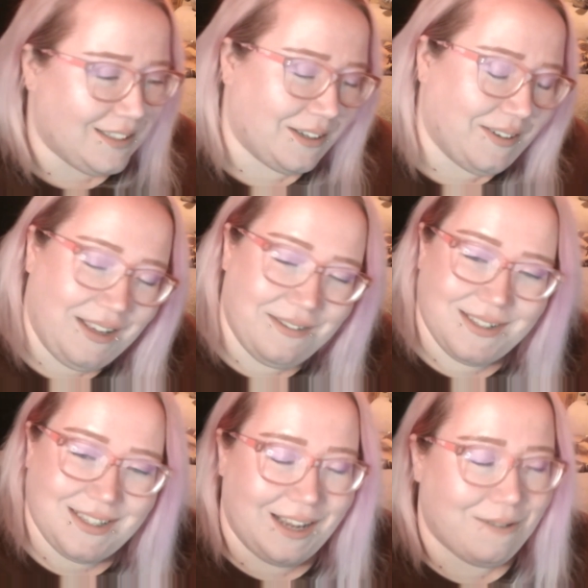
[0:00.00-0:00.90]
So he
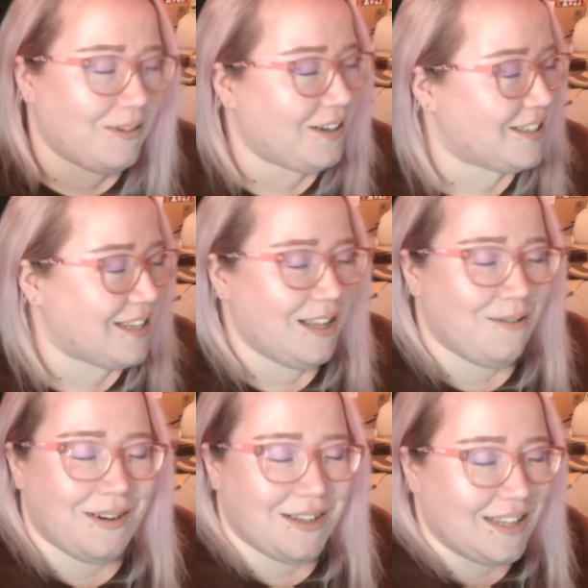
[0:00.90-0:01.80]
was like, we're not
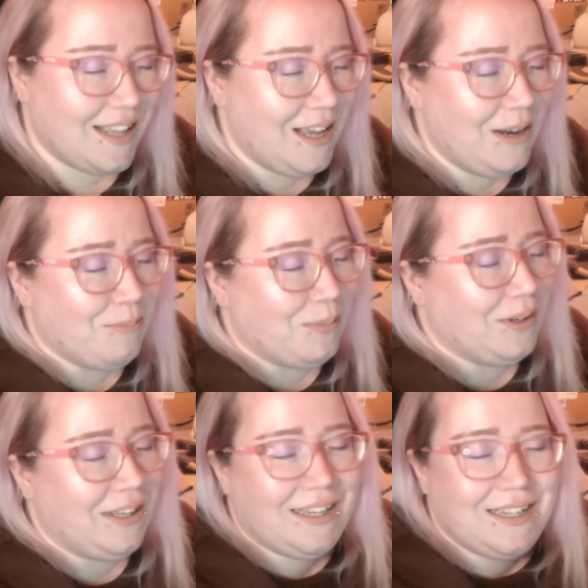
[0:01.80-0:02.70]
selling.
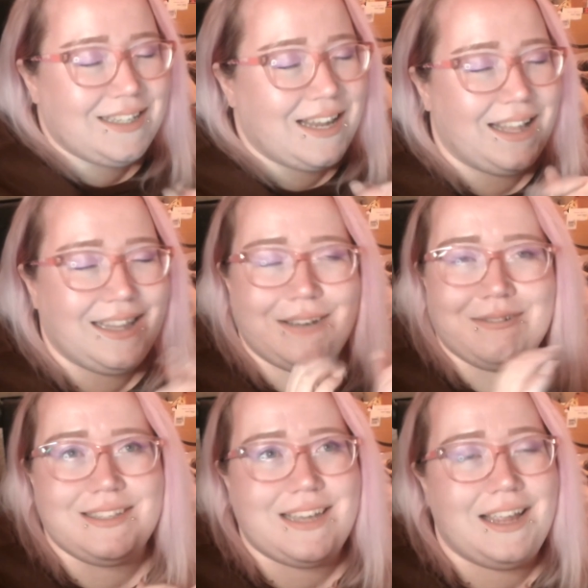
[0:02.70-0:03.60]
But you could tell it
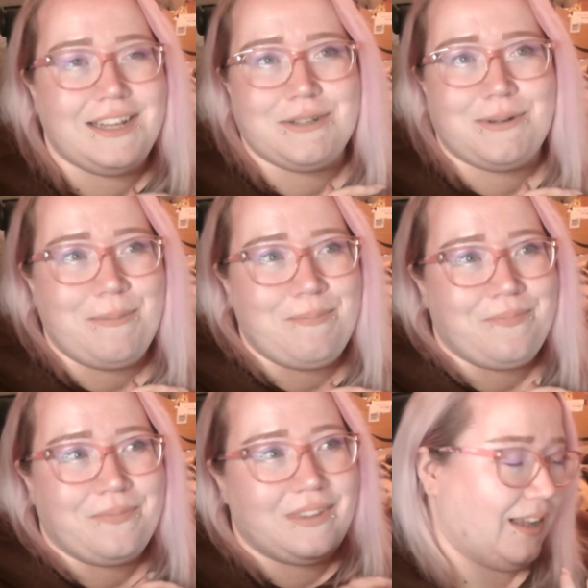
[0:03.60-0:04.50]
was getting to him.
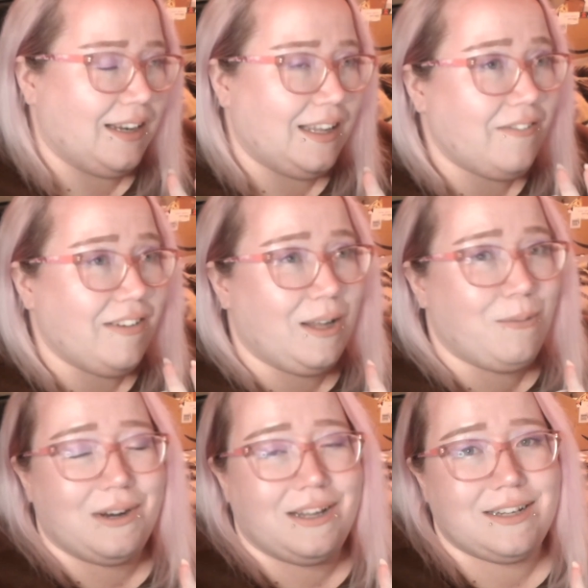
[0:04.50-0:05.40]
And even he
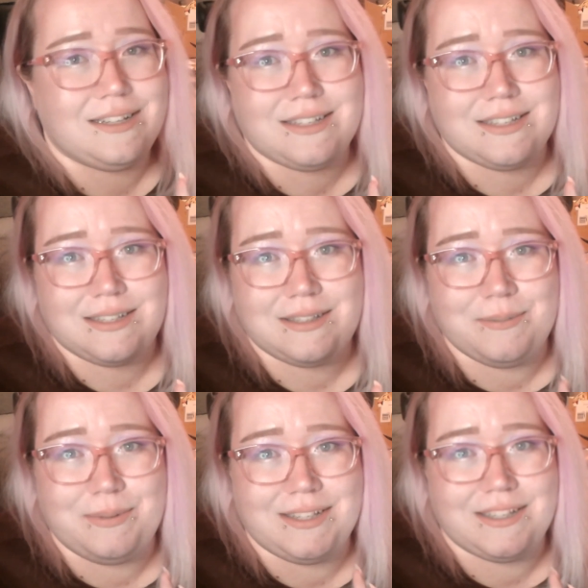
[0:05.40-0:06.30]
wanted it
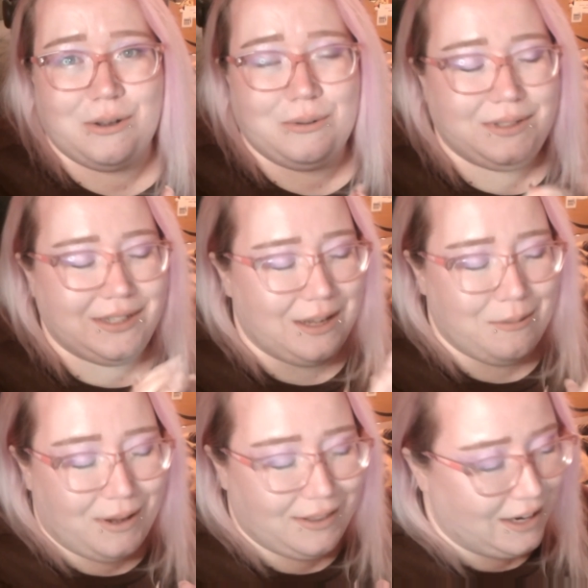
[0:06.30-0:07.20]
to be sold
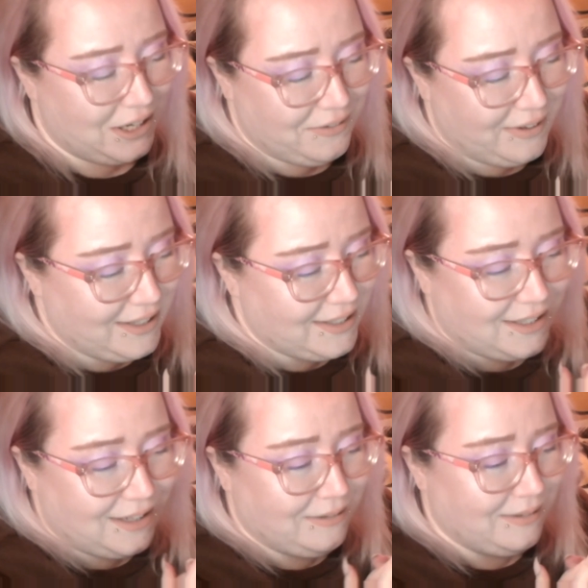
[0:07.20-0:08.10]
by the end of it,
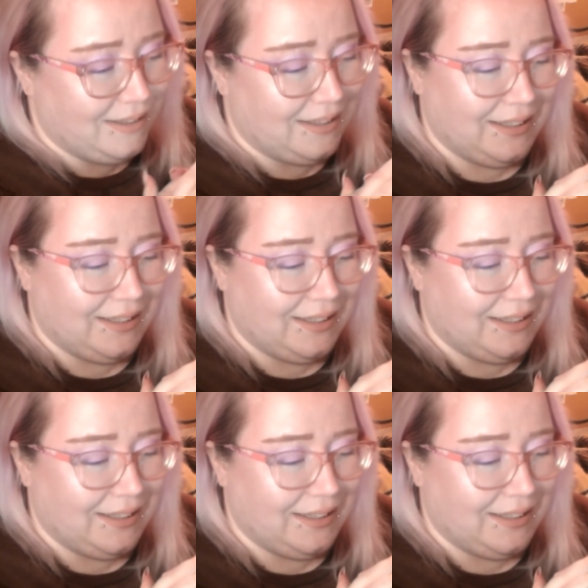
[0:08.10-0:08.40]
so...